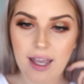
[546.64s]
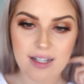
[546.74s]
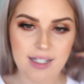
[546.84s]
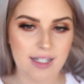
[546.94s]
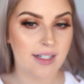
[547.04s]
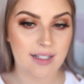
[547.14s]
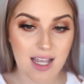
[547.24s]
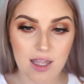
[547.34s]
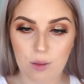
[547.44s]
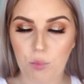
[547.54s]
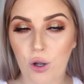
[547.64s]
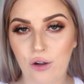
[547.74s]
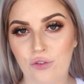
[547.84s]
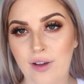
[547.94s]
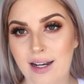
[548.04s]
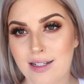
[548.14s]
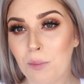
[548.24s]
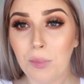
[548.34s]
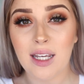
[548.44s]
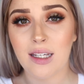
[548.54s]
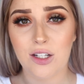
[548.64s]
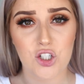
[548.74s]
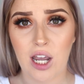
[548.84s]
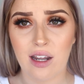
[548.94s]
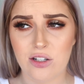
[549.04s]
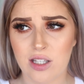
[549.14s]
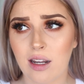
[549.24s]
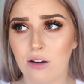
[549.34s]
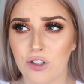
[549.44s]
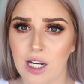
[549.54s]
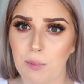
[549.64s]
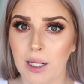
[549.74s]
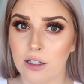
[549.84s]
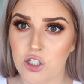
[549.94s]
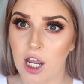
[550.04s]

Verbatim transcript: and it is the perfect pinky shade, just like everyday pink